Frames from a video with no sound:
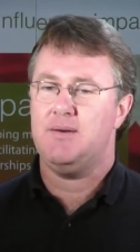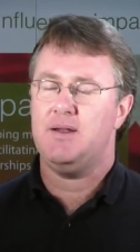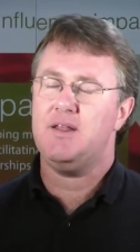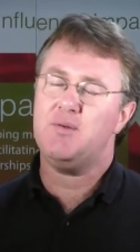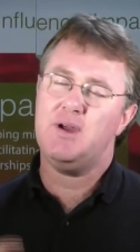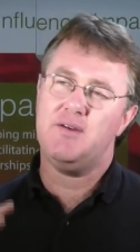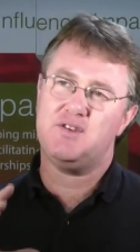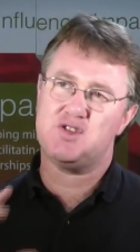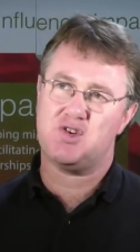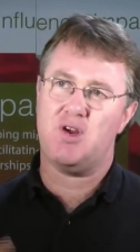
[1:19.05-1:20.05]
Another way
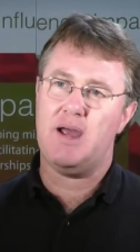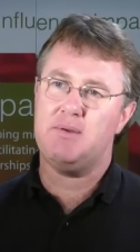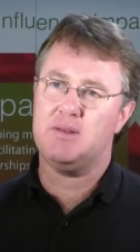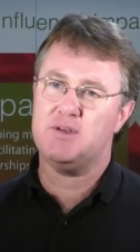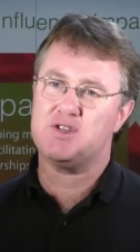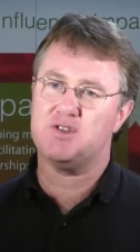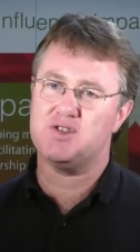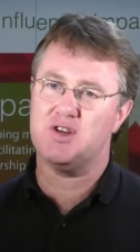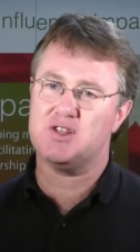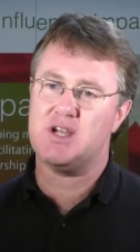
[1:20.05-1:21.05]
of describing the missional
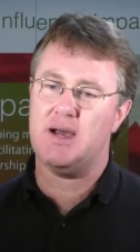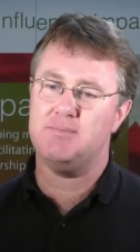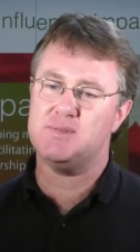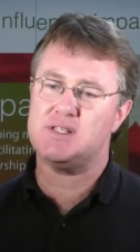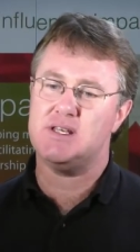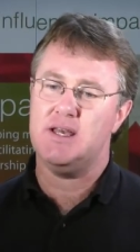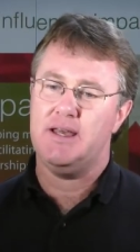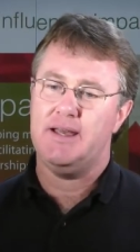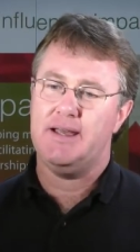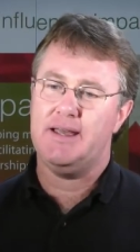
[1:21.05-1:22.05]
church comes
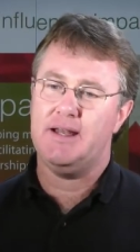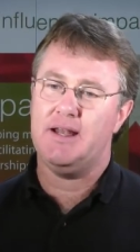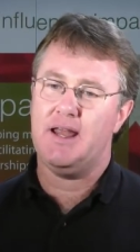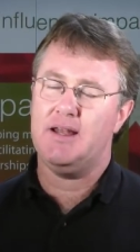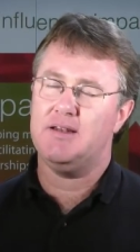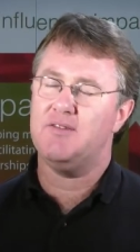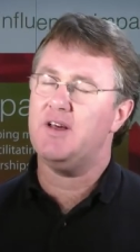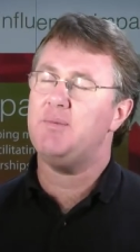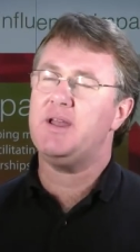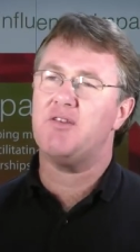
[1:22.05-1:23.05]
in
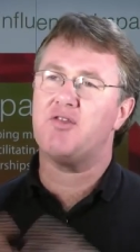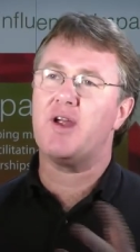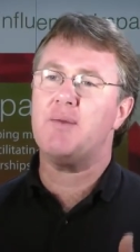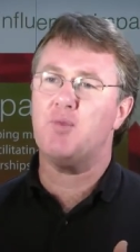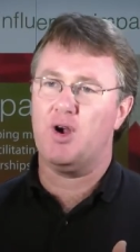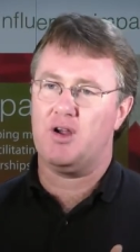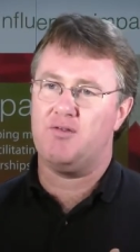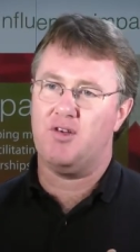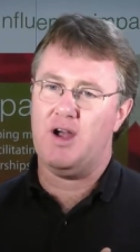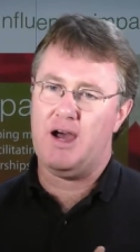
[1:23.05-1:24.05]
developing a framework
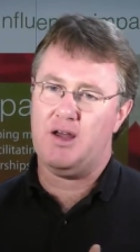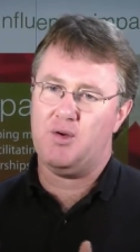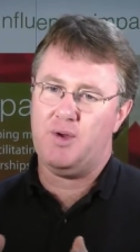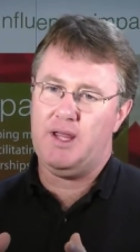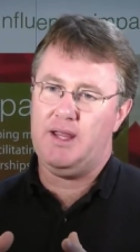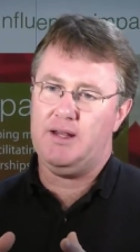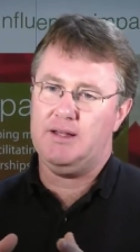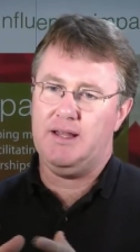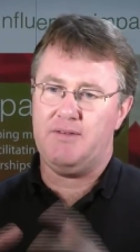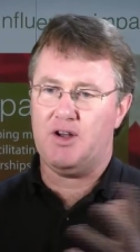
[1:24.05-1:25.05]
for how do we
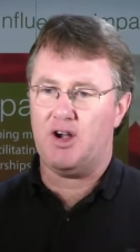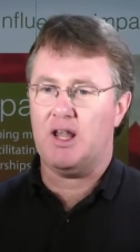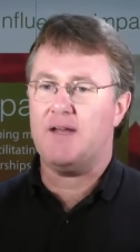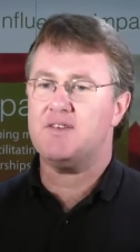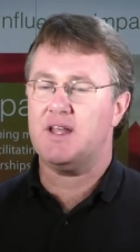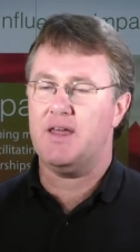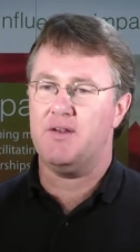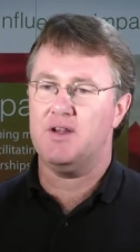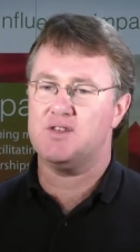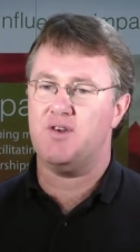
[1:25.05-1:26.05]
live out our life
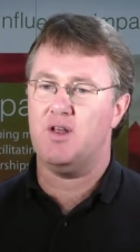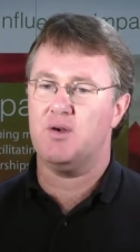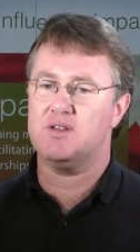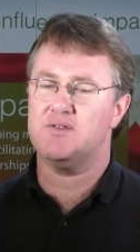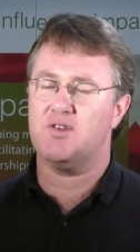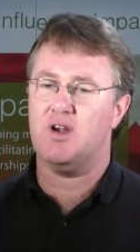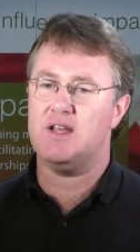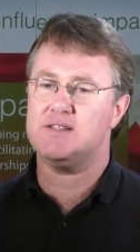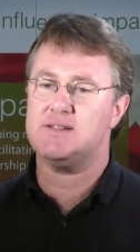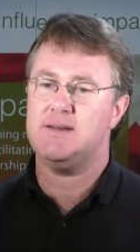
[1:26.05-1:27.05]
together as followers of
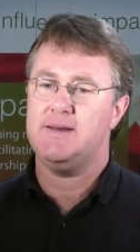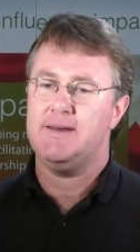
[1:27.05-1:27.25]
Christ.